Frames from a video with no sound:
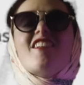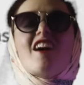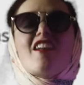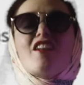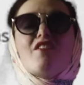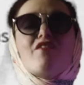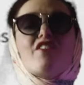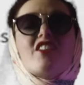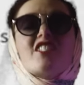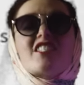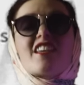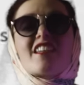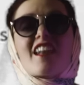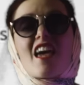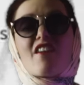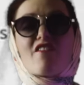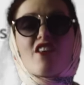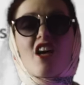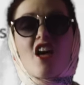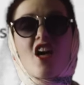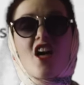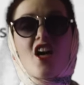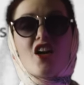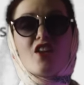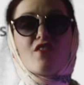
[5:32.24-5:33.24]
None of us had ever
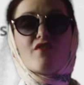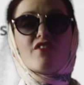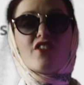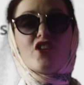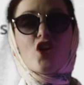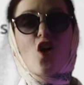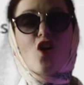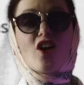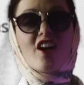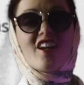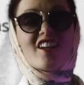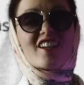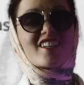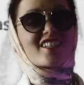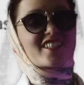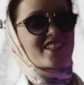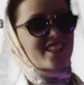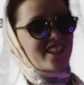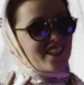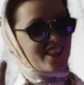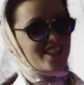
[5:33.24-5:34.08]
heard of yogurt.